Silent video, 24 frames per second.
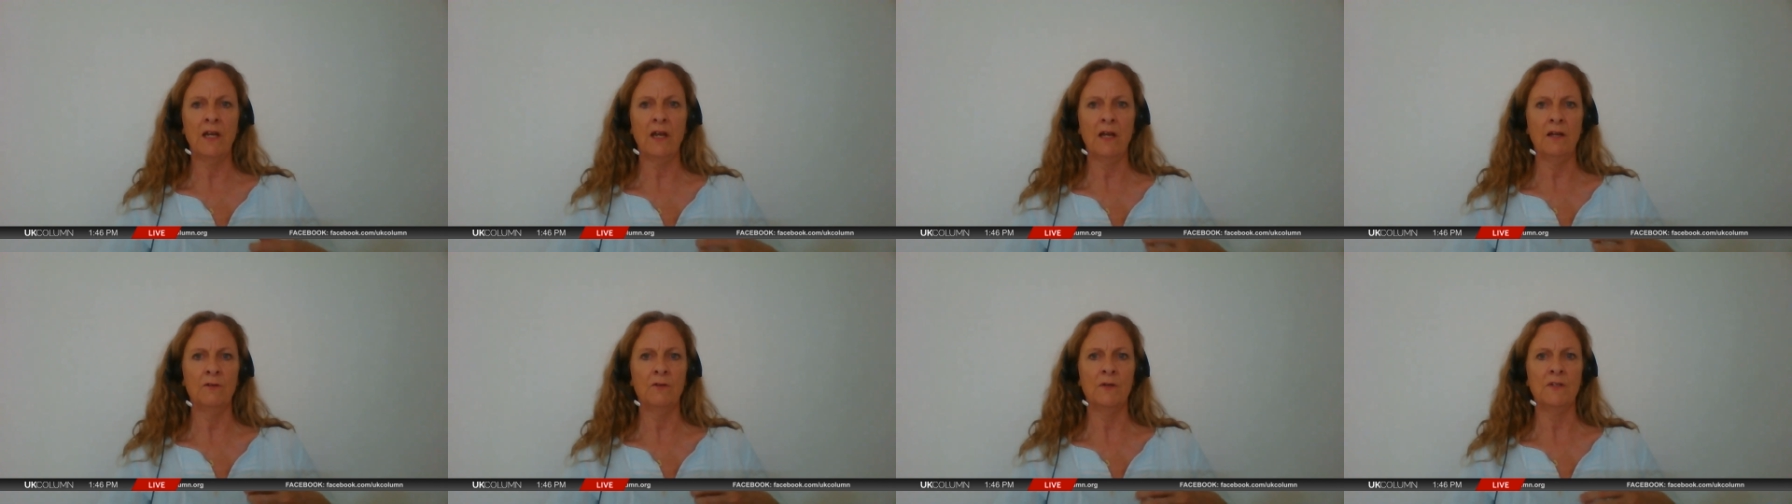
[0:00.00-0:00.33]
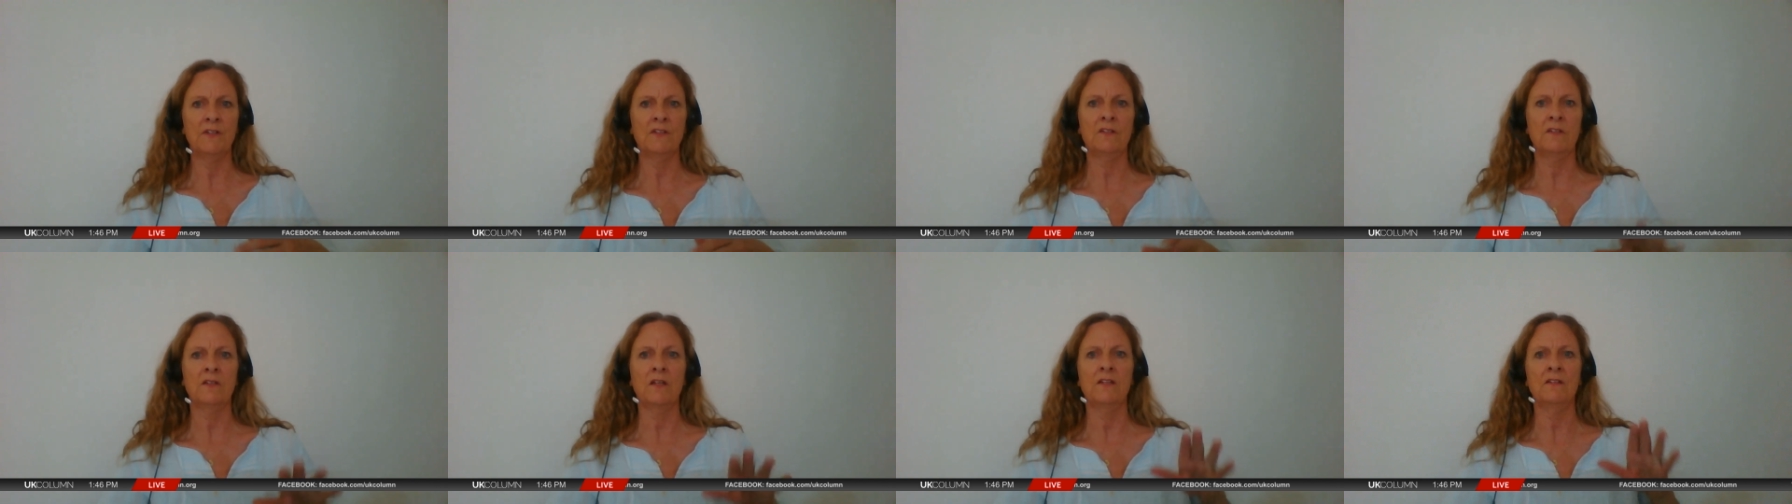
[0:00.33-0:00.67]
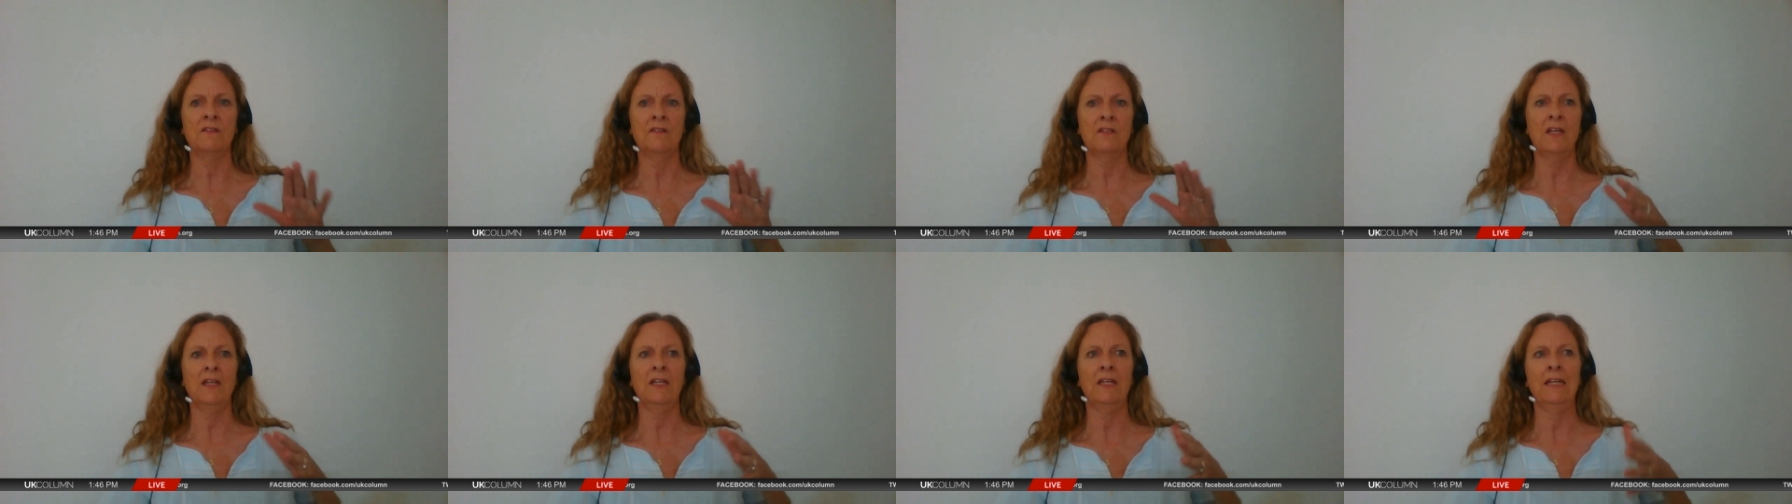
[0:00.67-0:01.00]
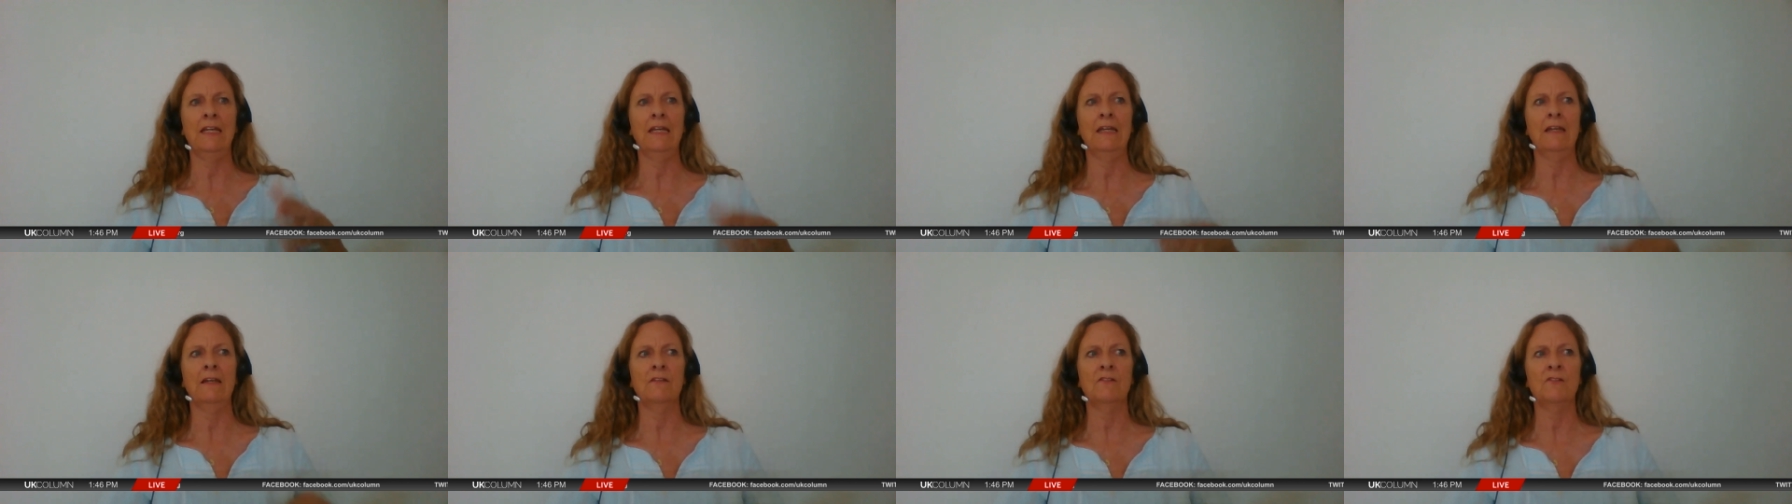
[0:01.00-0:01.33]
now is
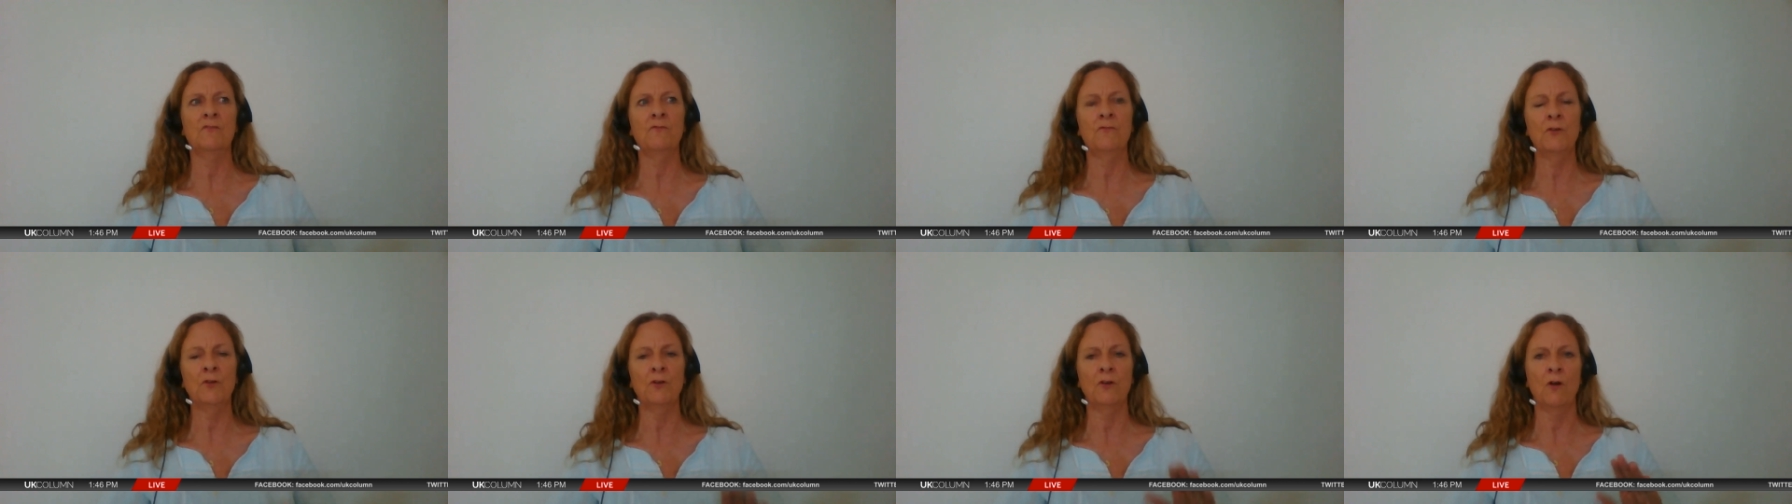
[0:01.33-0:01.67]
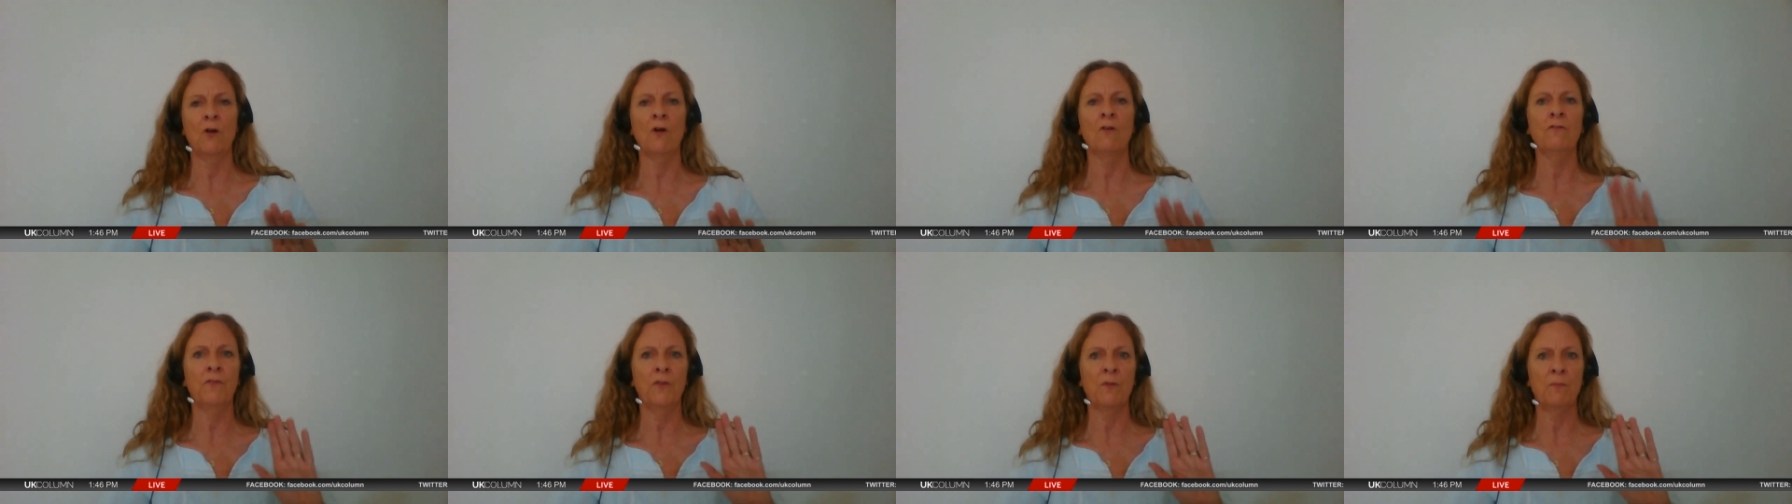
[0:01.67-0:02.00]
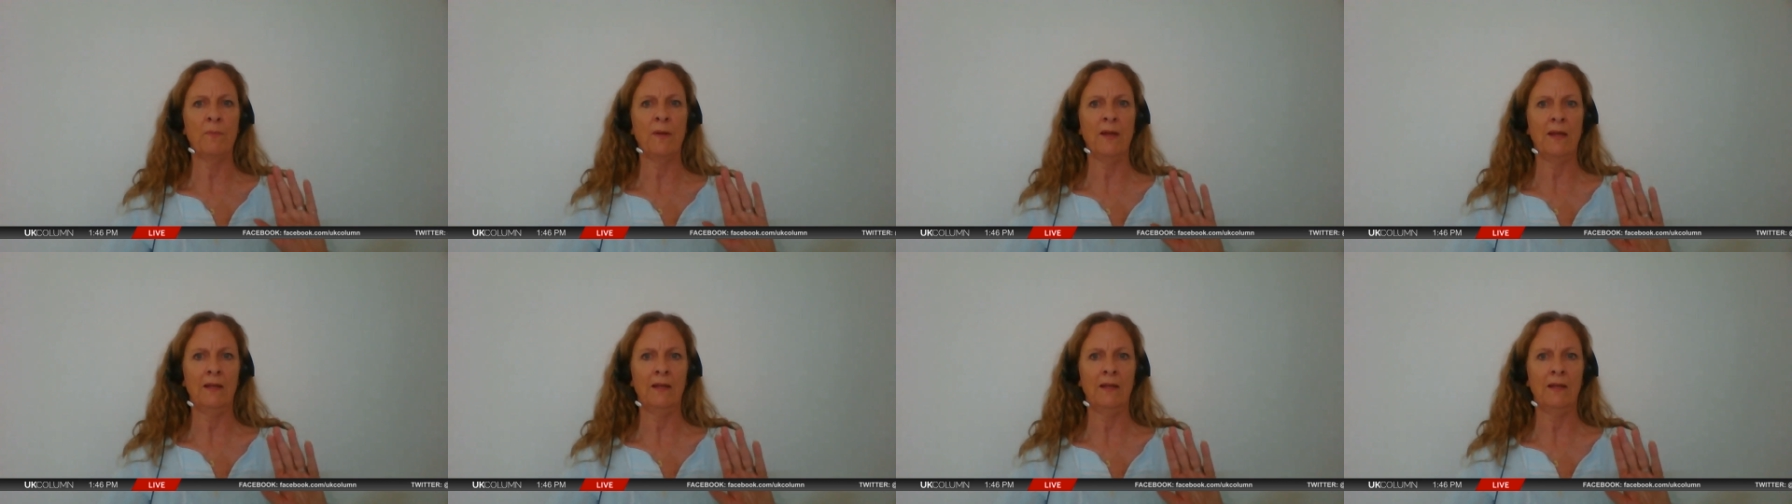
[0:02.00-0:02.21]
taking its foot off the